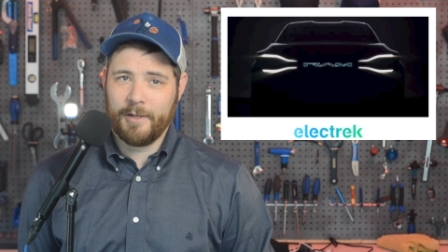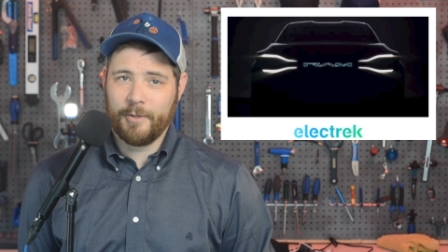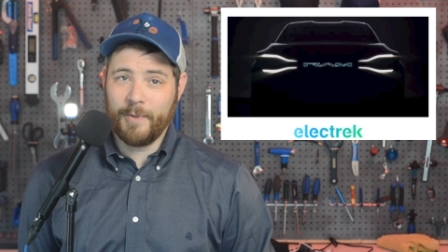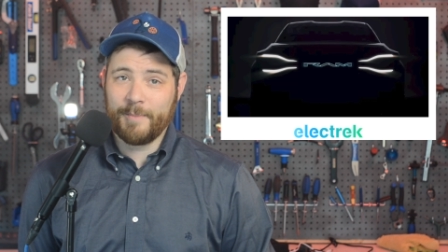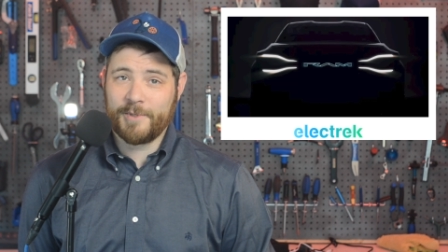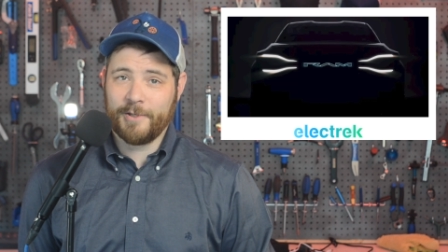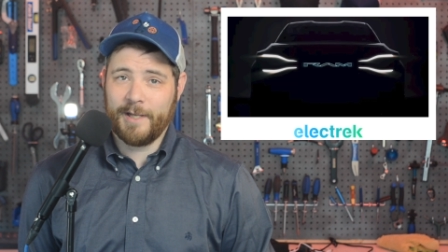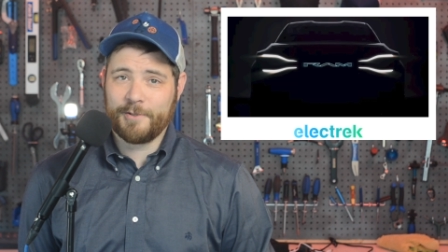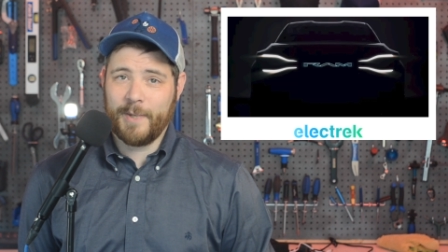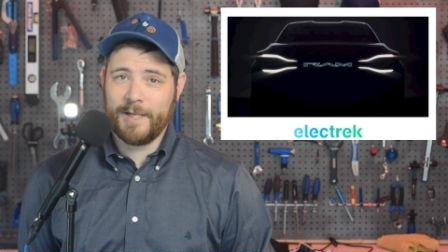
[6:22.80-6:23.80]
Ram still
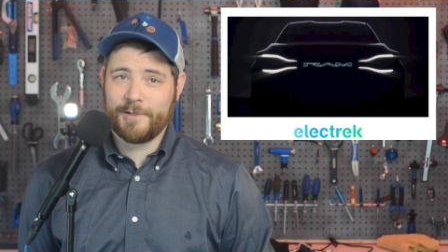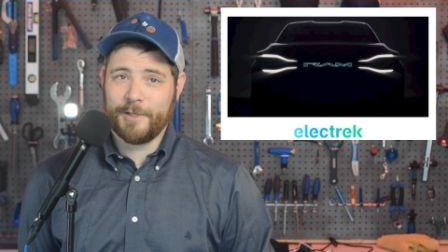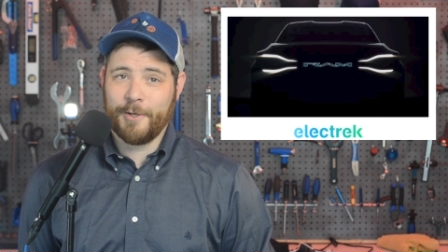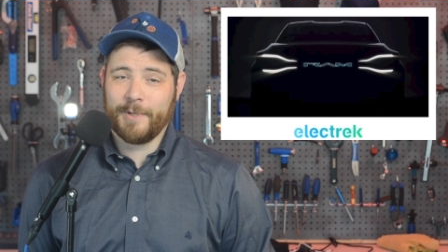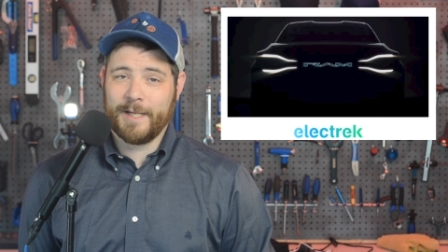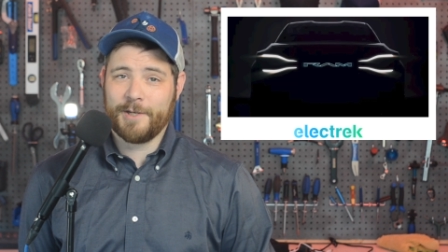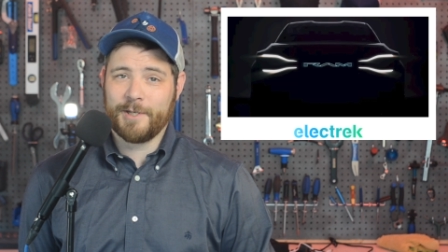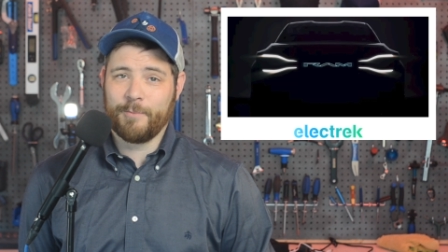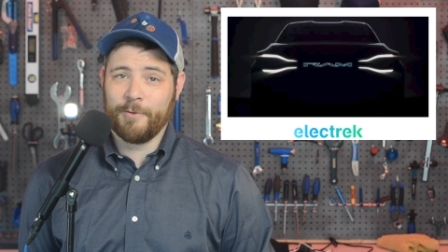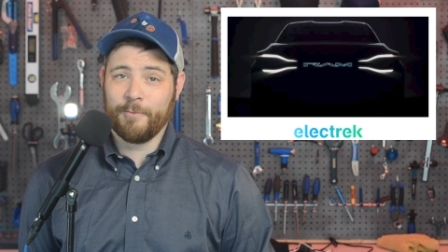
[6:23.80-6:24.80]
has a ways to go to catch
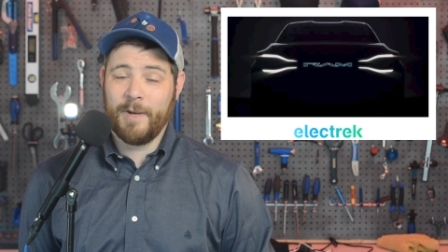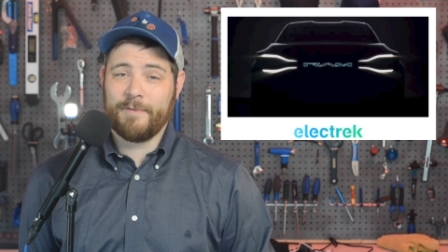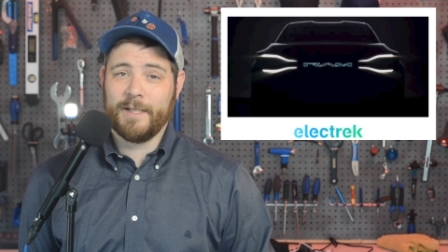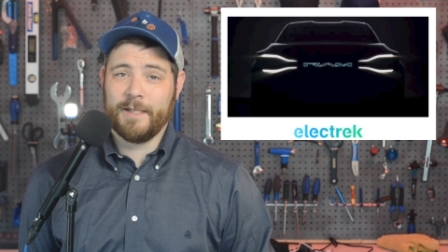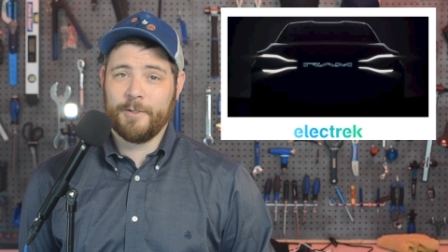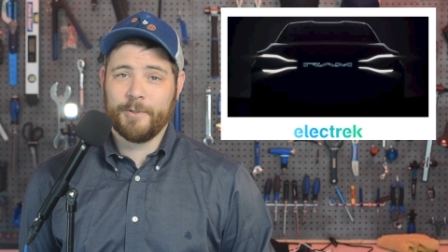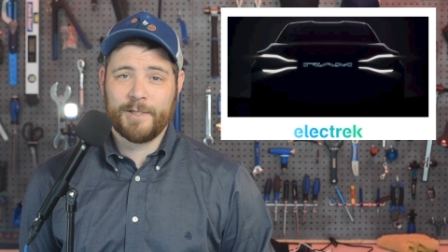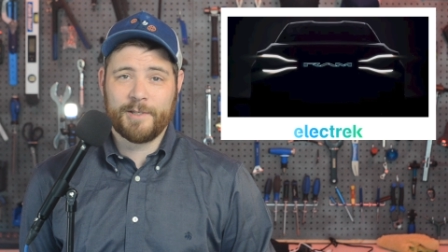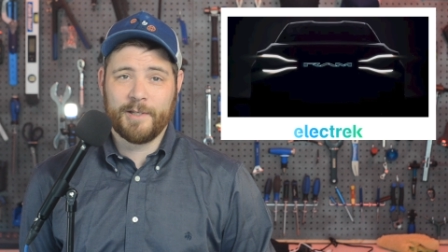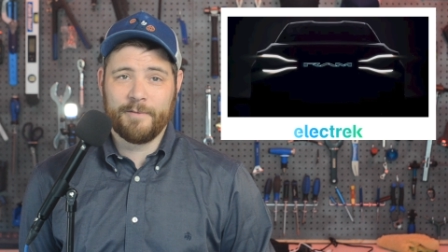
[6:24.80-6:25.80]
up with Rivian, who
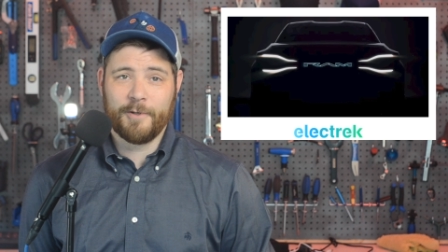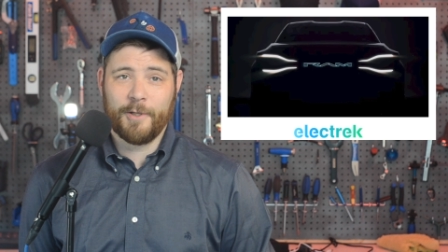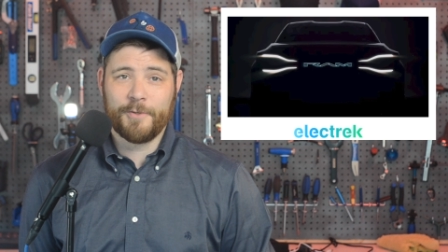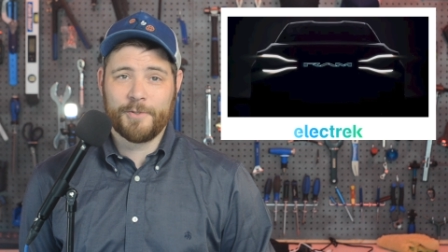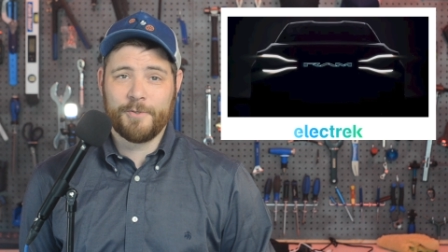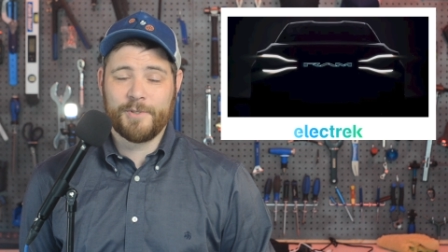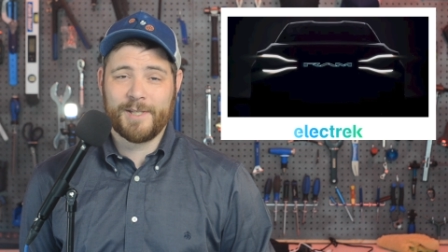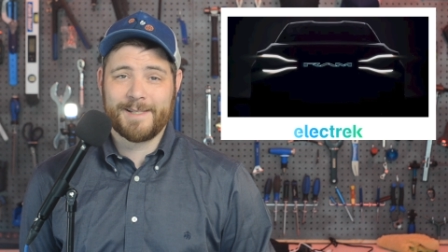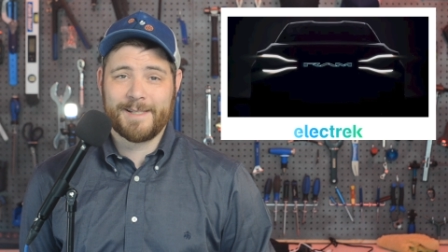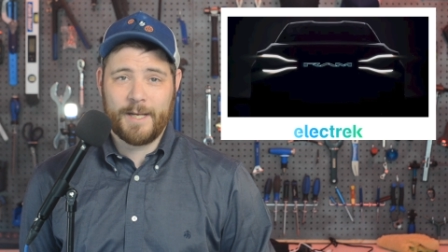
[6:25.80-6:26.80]
has delivered close to
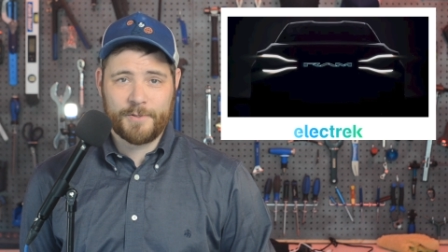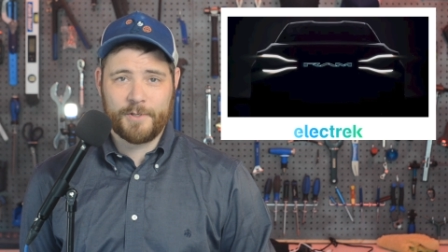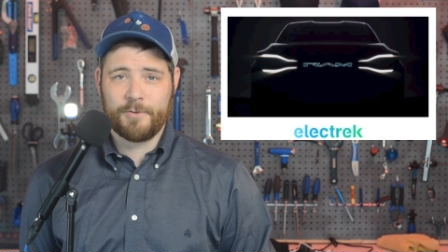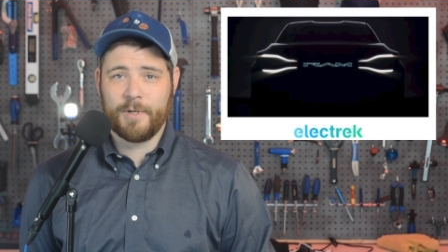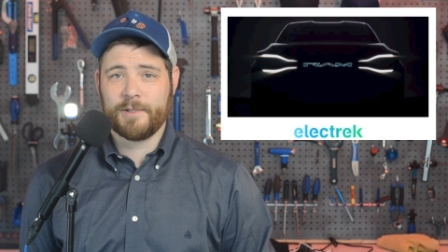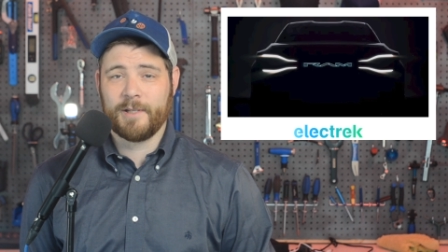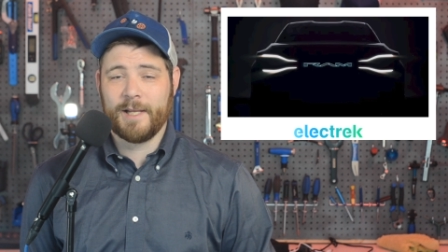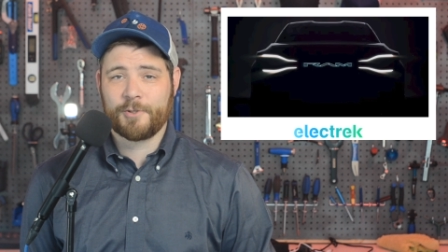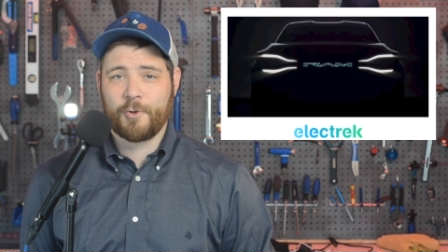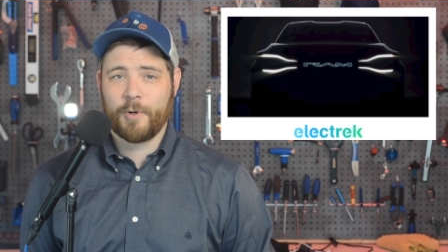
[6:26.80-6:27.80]
6,000 trucks
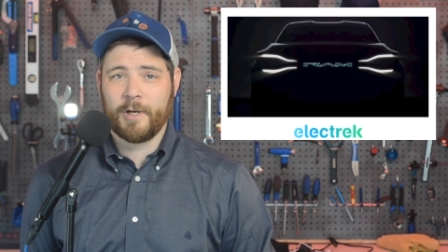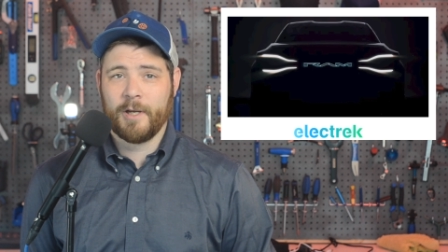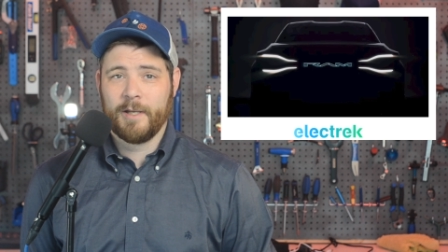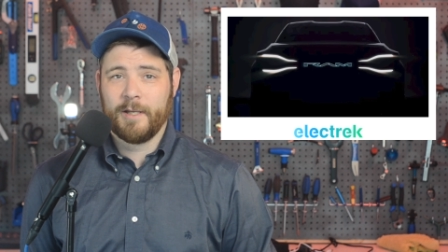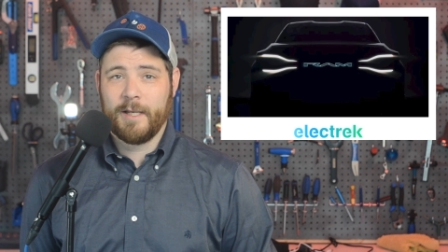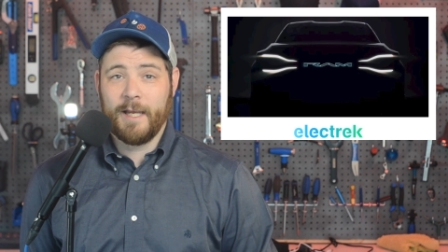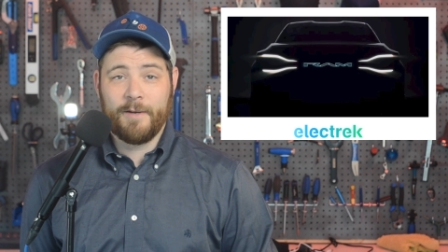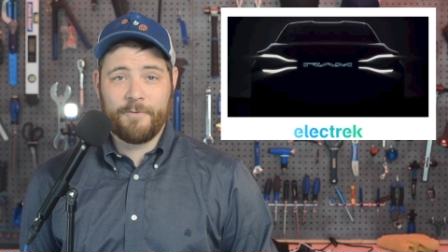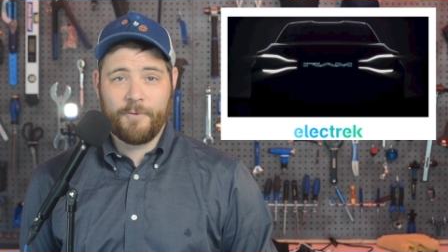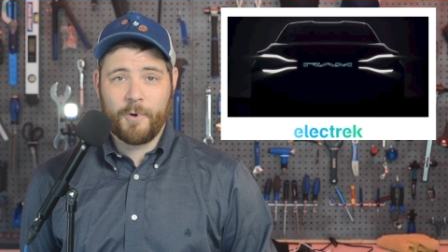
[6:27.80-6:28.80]
last quarter,
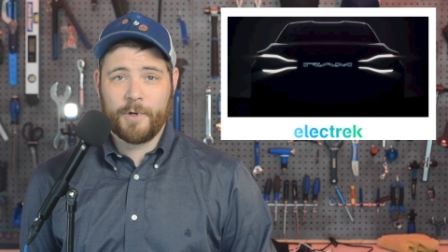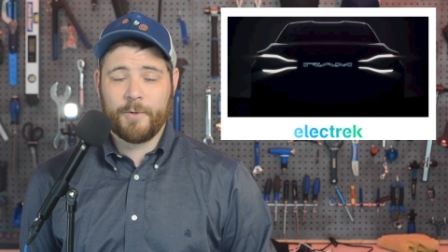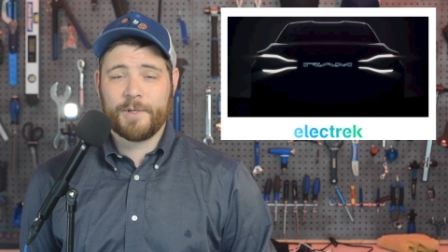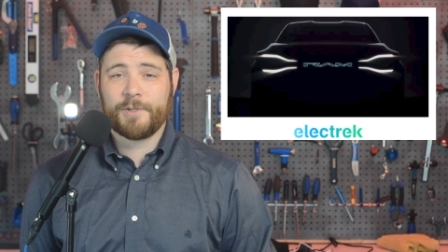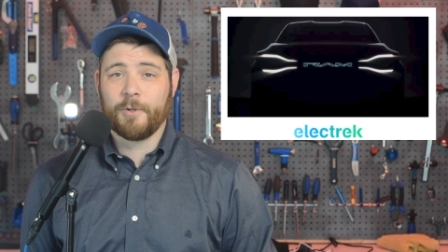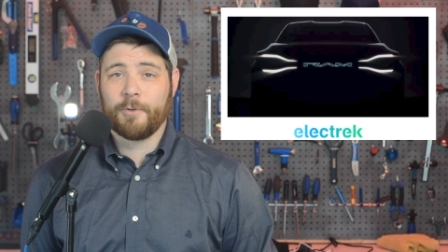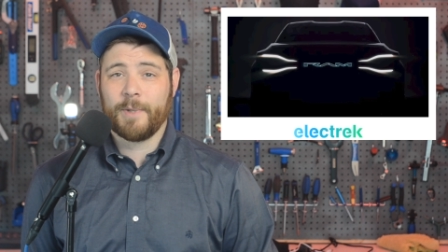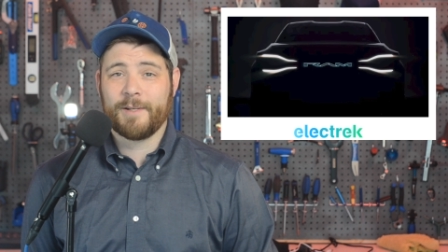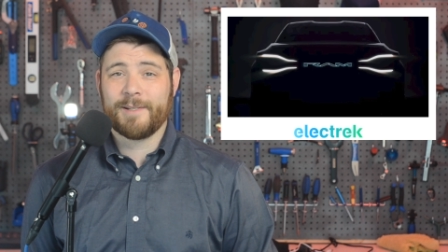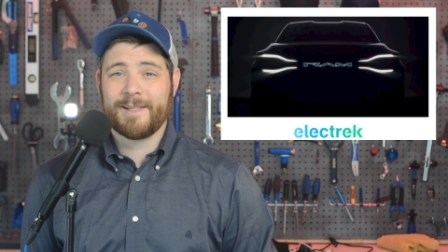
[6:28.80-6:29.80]
and Ford, who has sold
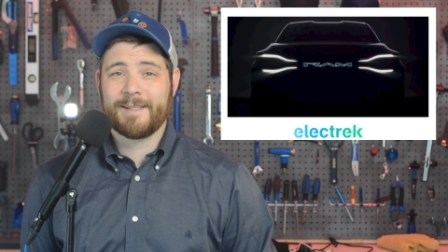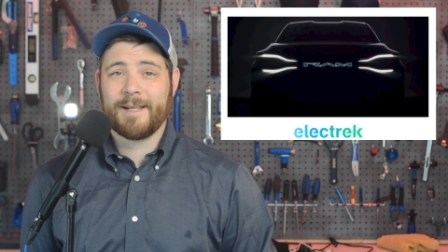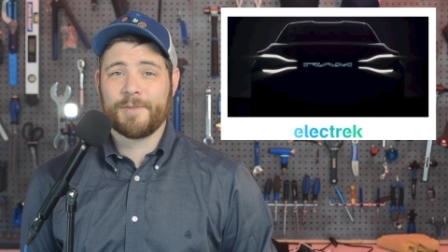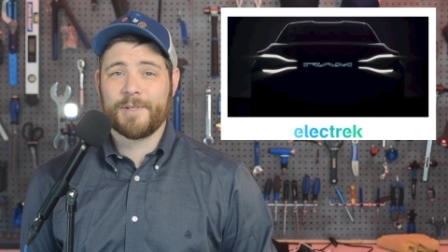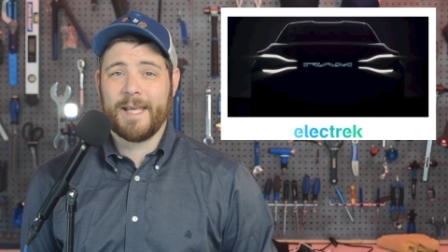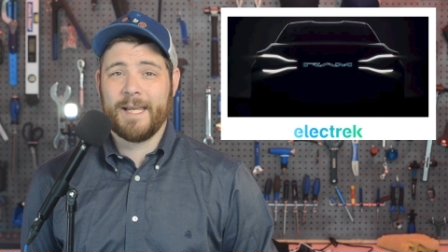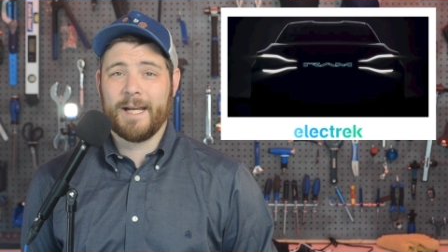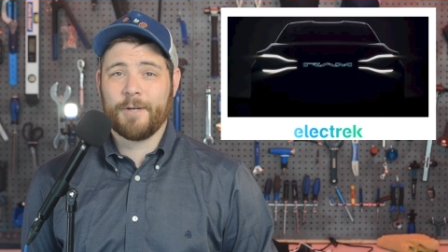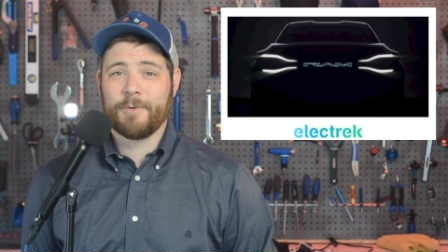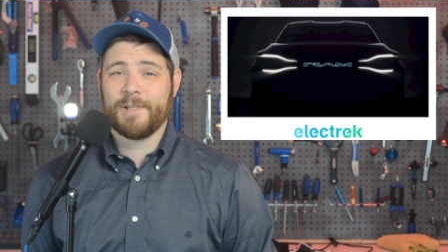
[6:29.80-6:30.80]
around
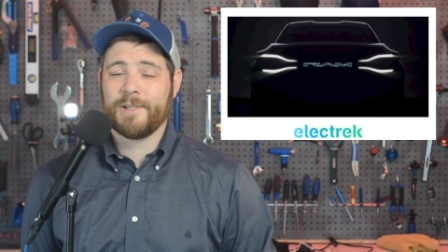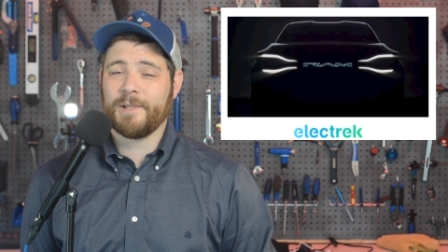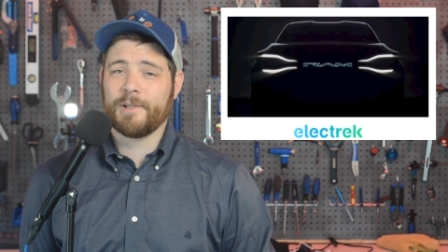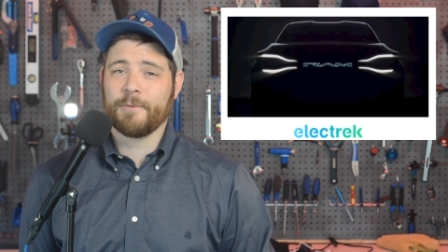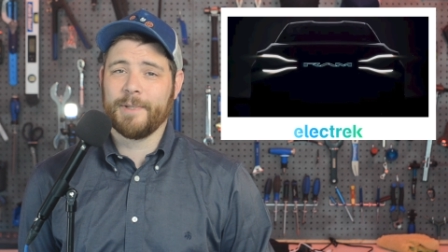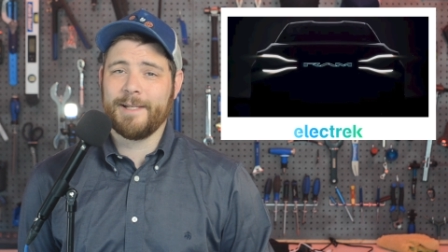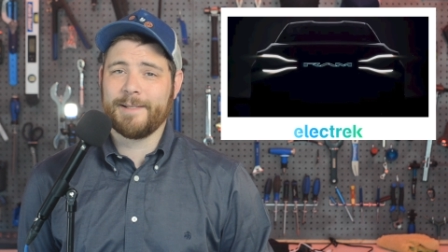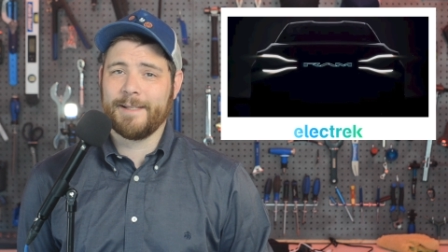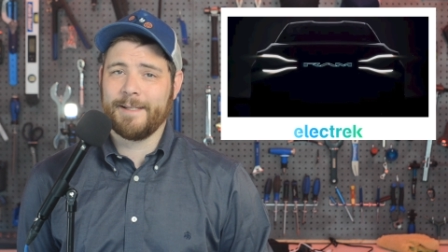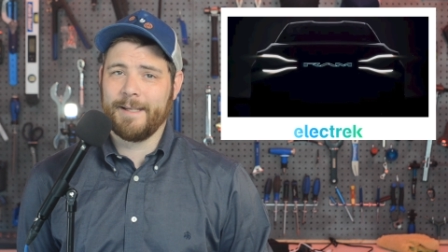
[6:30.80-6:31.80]
6,800 since the
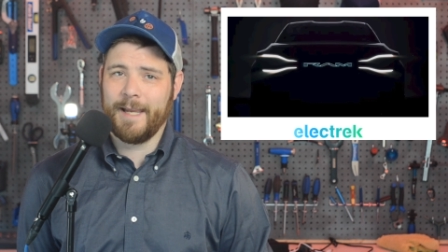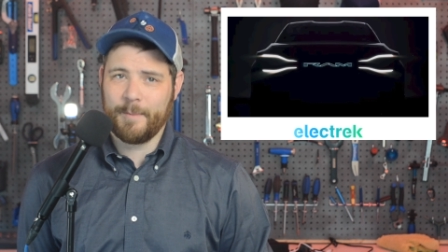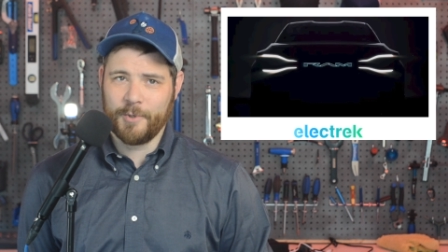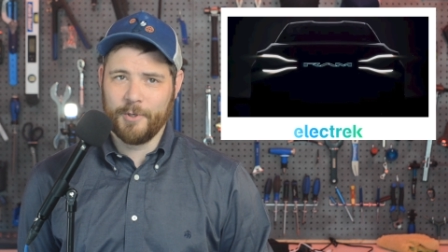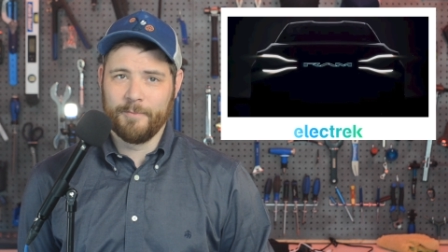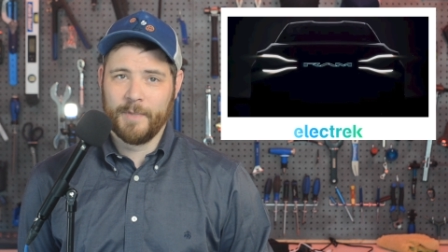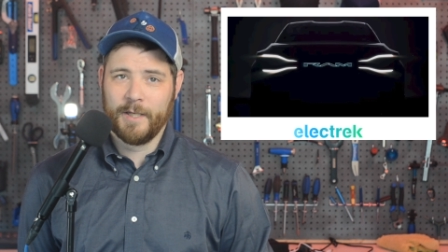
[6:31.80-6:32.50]
release in April.